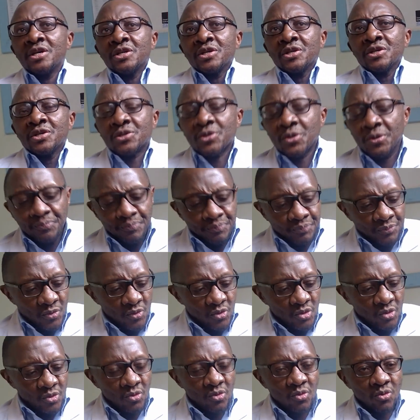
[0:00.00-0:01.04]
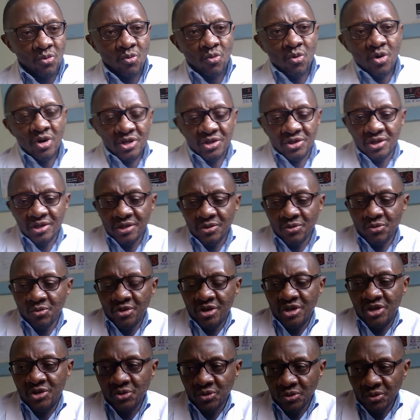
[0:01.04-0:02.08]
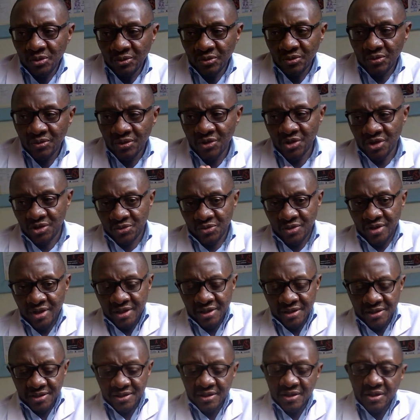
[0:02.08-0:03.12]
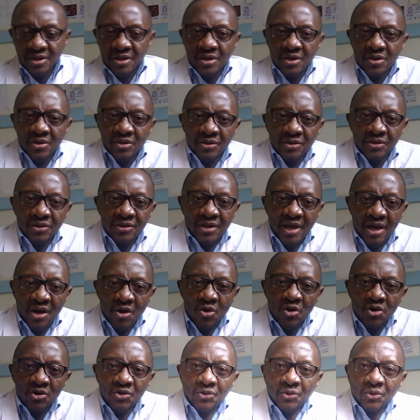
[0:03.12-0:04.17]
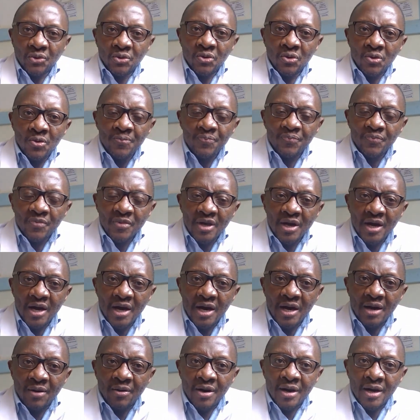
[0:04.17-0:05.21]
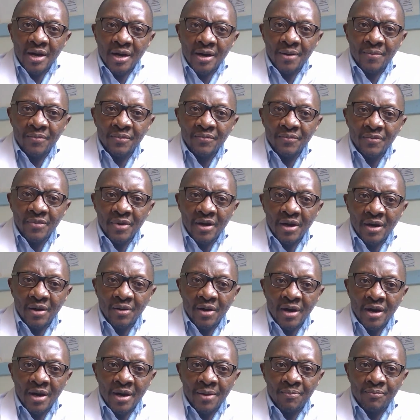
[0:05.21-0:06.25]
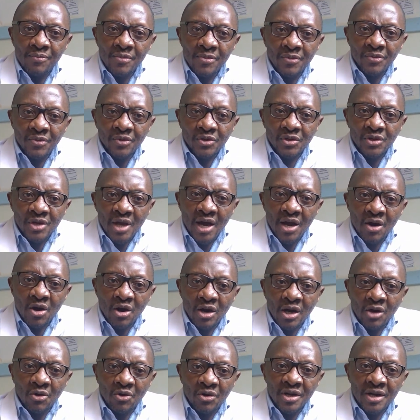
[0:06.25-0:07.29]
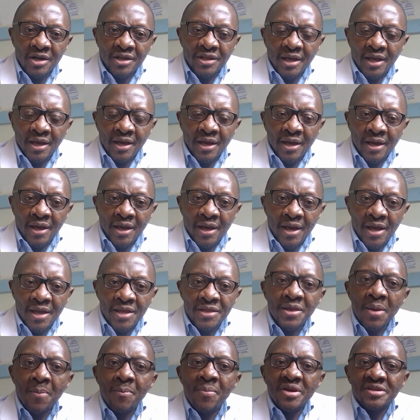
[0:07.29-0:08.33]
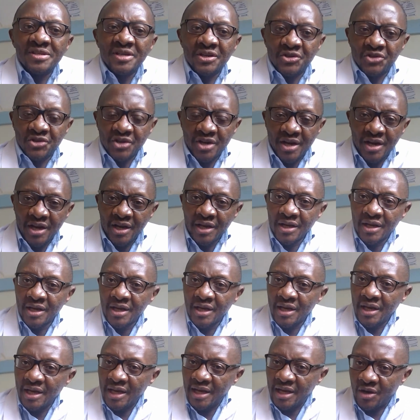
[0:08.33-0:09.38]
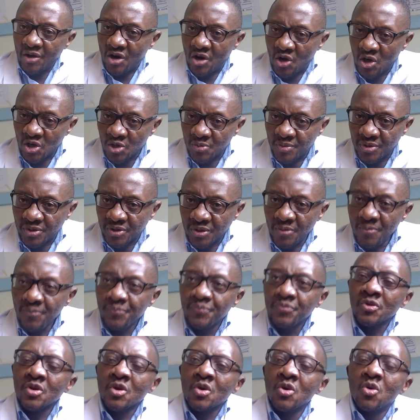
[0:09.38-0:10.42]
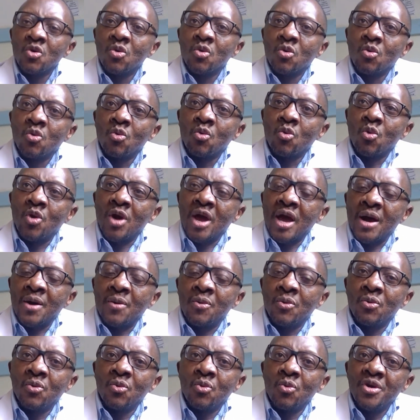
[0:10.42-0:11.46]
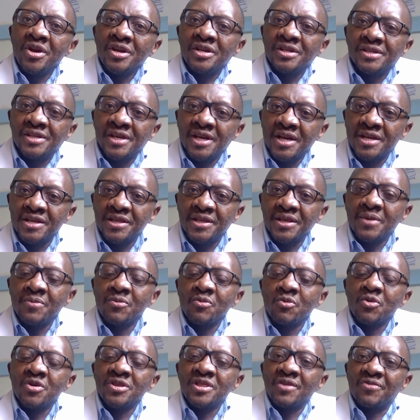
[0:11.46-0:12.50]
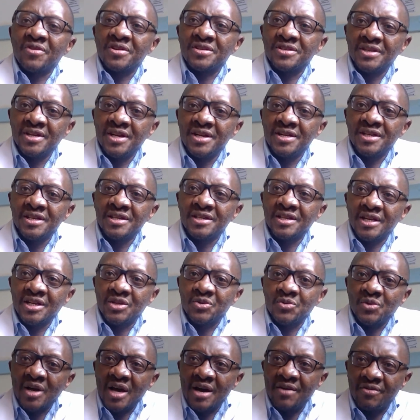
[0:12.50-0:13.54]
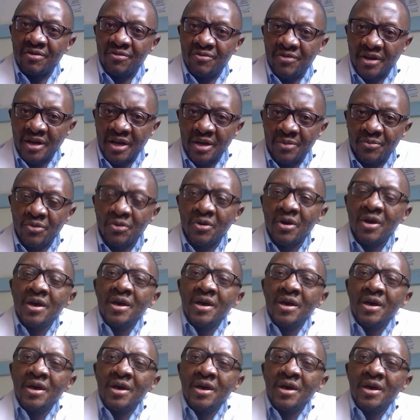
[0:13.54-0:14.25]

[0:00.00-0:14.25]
So what we do with our students, they go through our I can call it the basic training in our hospital, where we teach them with the facilities that we have available.